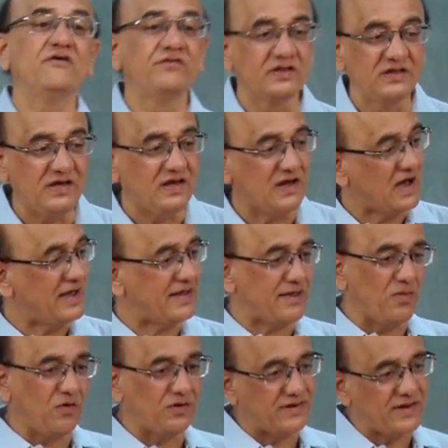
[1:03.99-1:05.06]
everything I
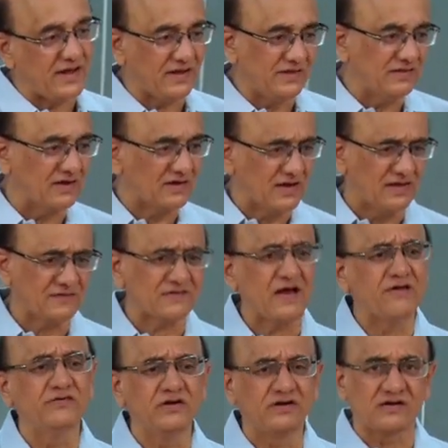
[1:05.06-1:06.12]
cannot take in the class I
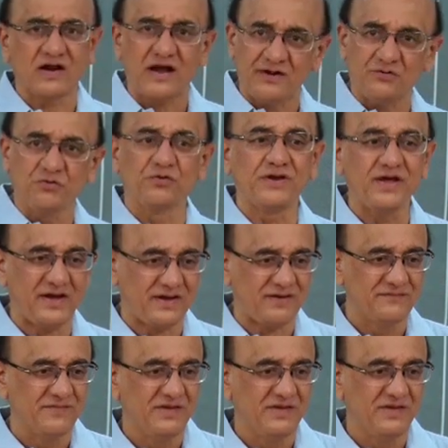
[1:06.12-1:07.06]
will try to take